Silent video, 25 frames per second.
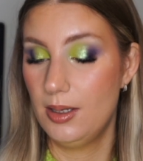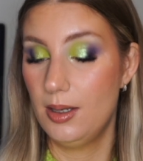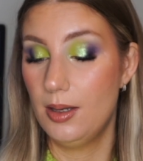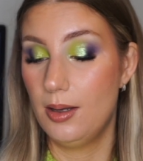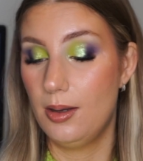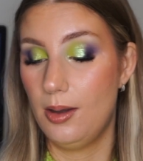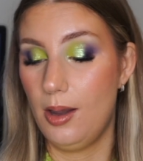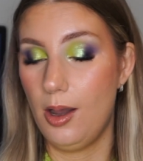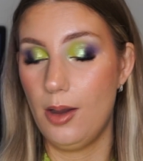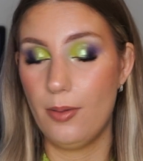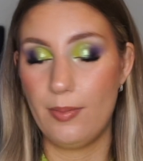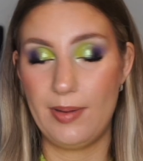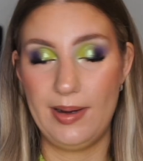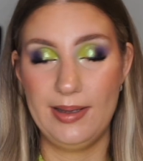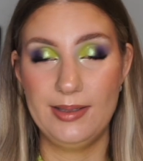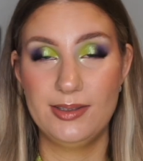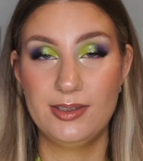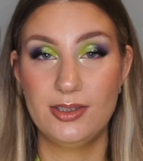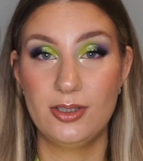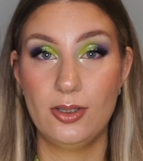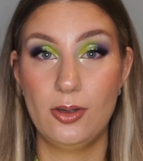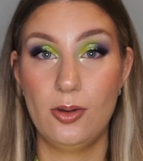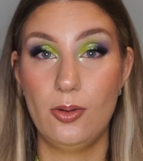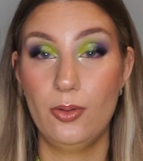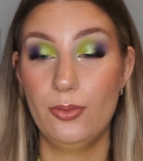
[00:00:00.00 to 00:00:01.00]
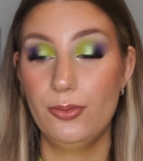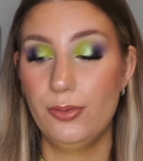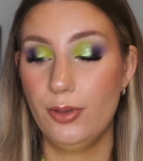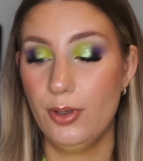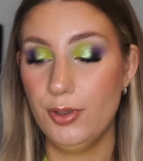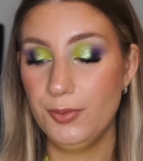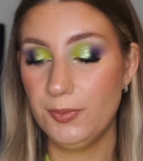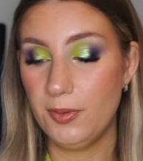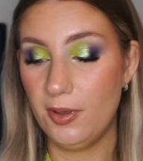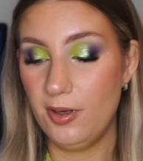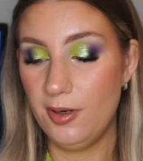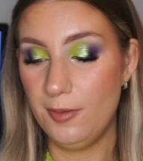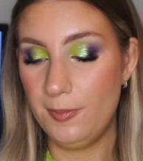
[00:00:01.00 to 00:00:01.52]
Alright, so those
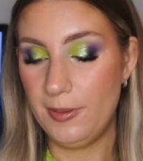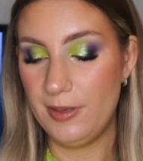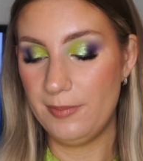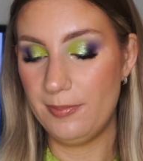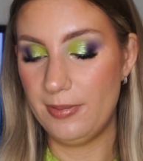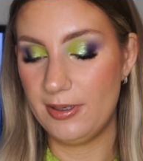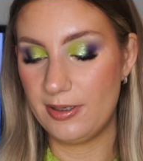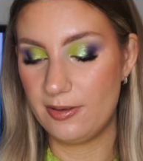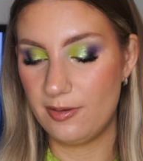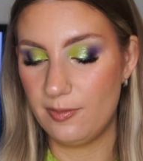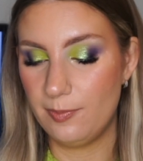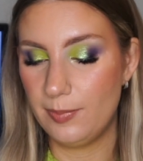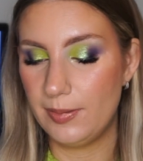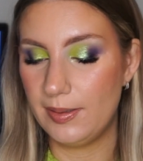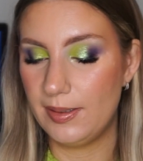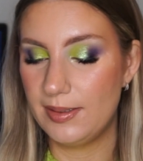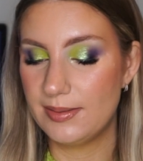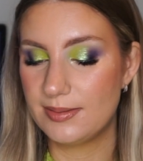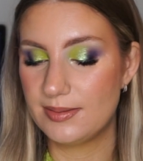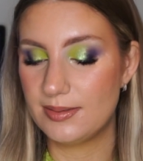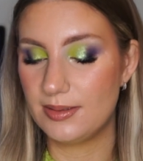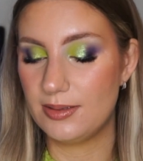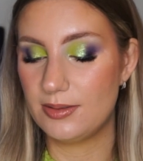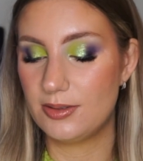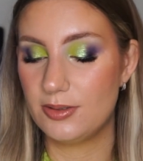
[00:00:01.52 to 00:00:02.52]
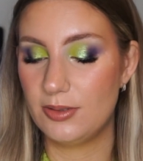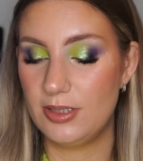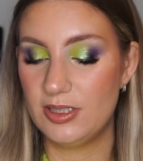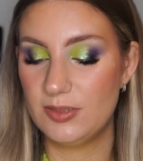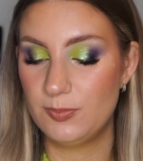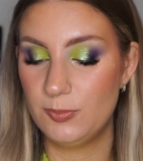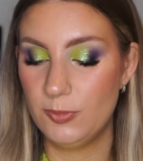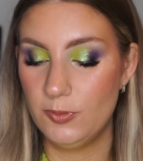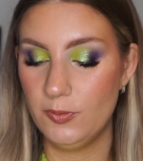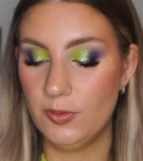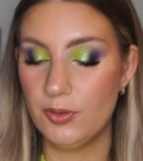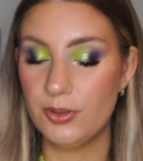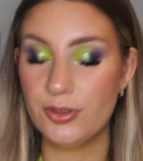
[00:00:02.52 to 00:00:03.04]
were all the Pat McGrath palettes. So let's
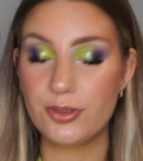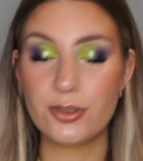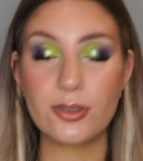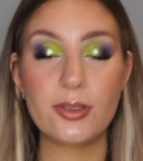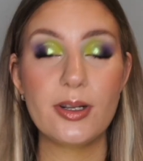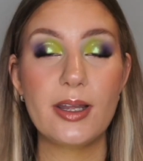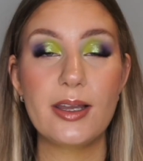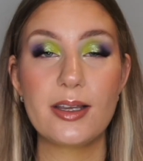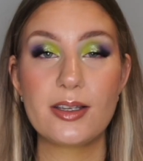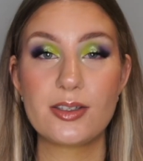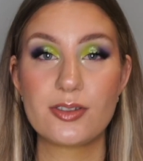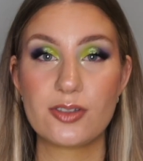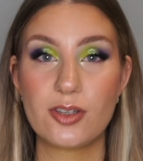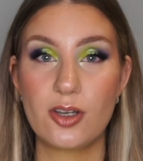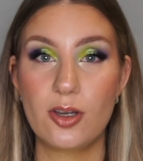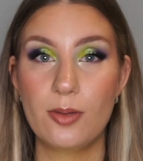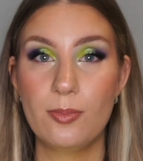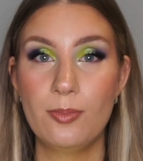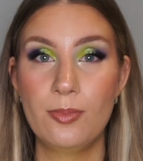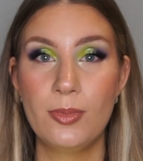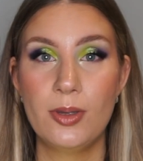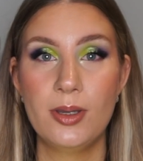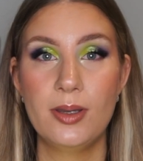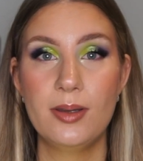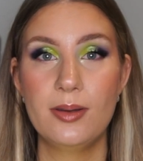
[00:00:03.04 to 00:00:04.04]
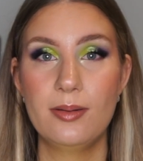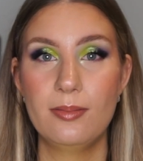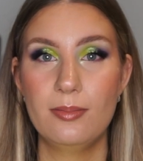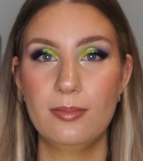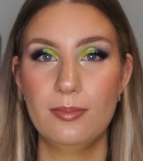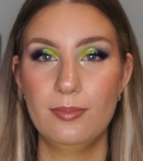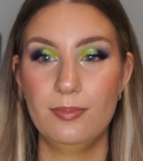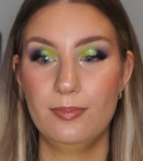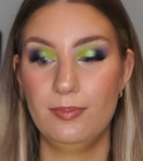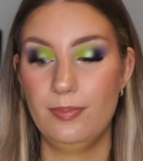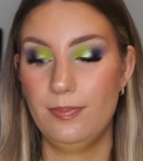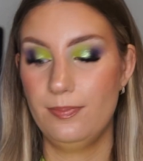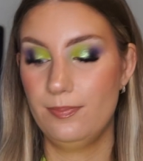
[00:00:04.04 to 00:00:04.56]
move on to like some
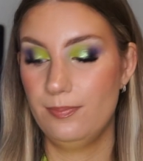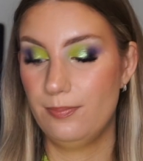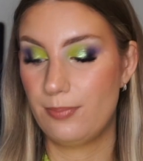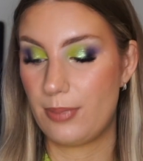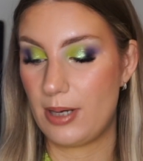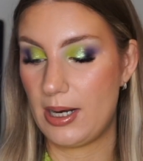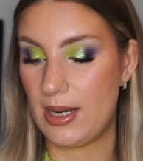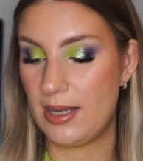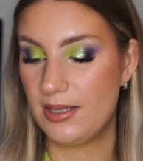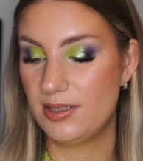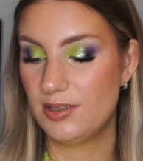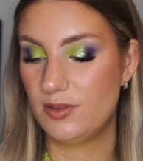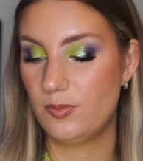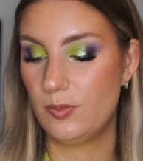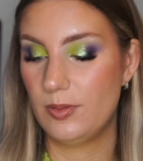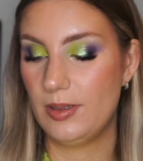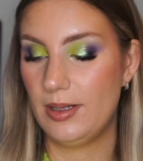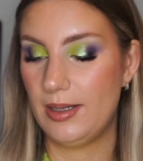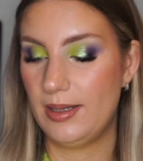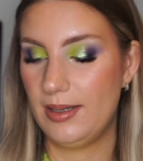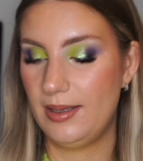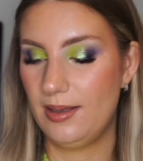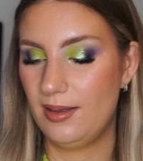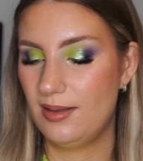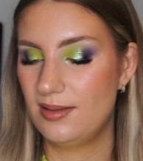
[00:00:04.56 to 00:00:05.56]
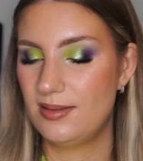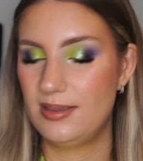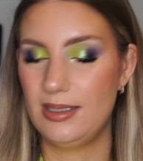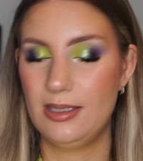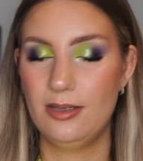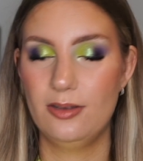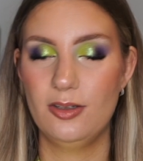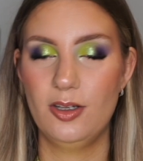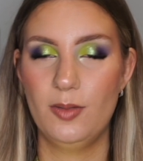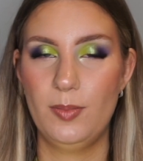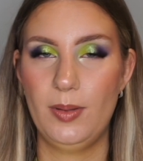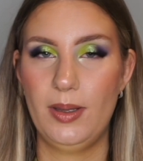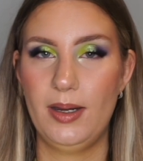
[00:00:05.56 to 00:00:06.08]
brands with like
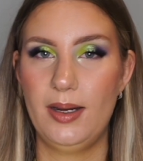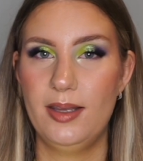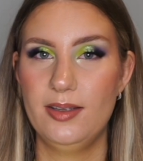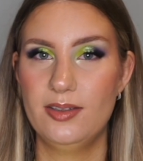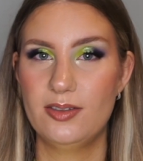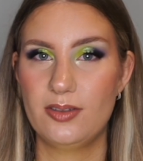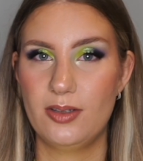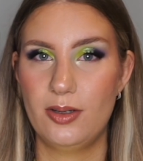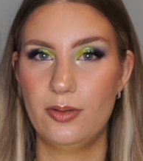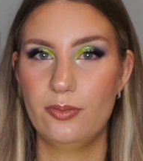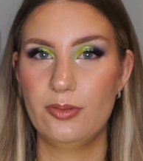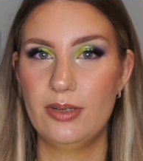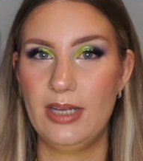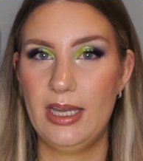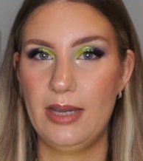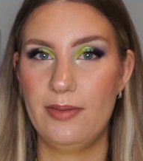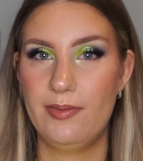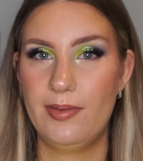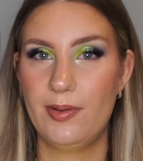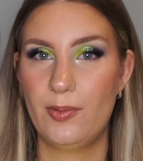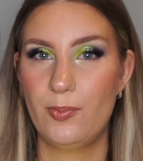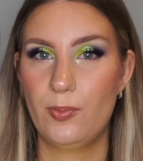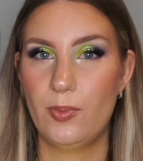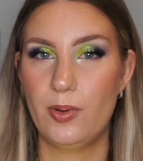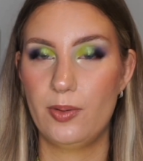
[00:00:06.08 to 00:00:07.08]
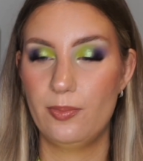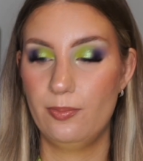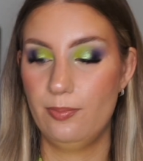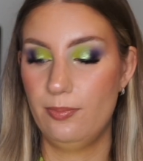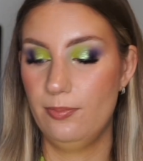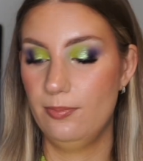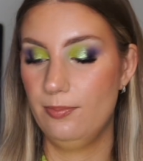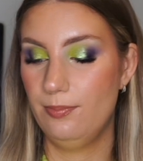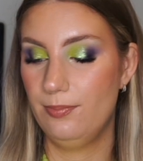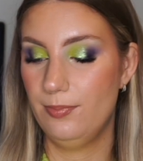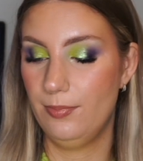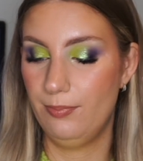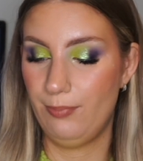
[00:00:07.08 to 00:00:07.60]
singular palettes. So I only have like one
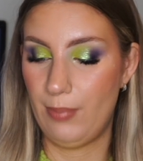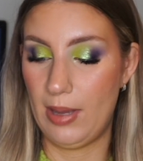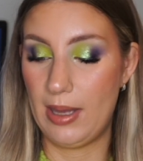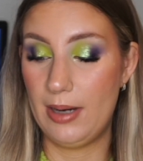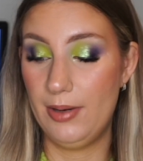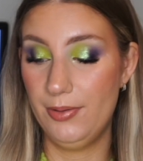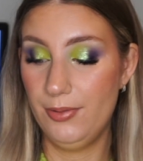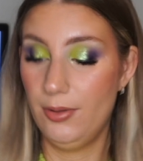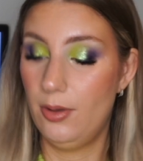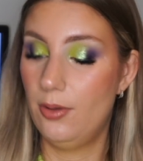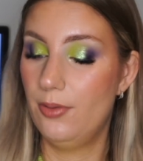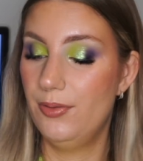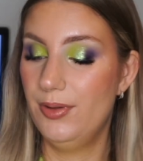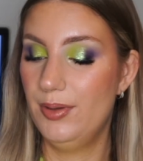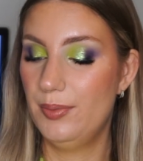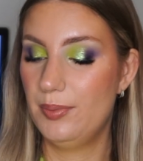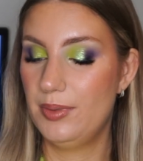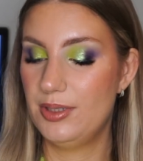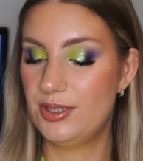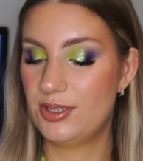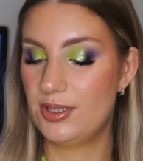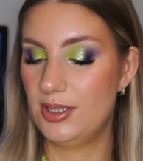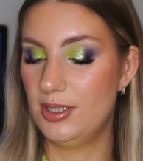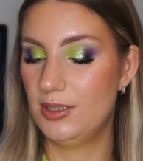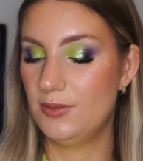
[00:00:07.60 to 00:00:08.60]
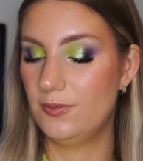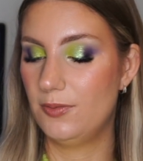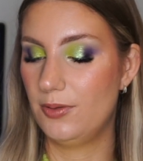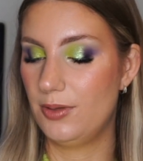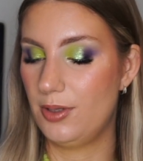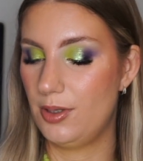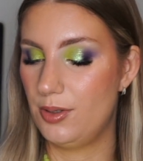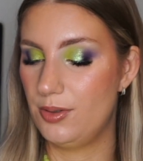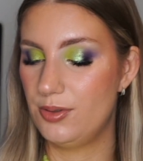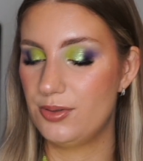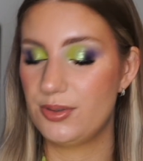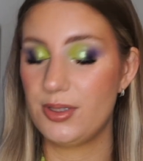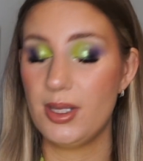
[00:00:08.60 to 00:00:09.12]
palette on the wish list for
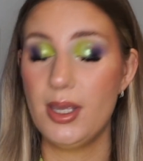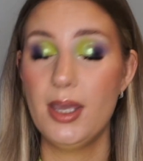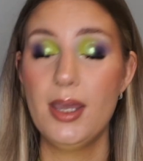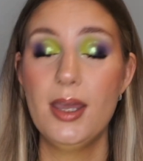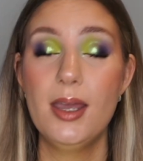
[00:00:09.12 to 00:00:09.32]
those.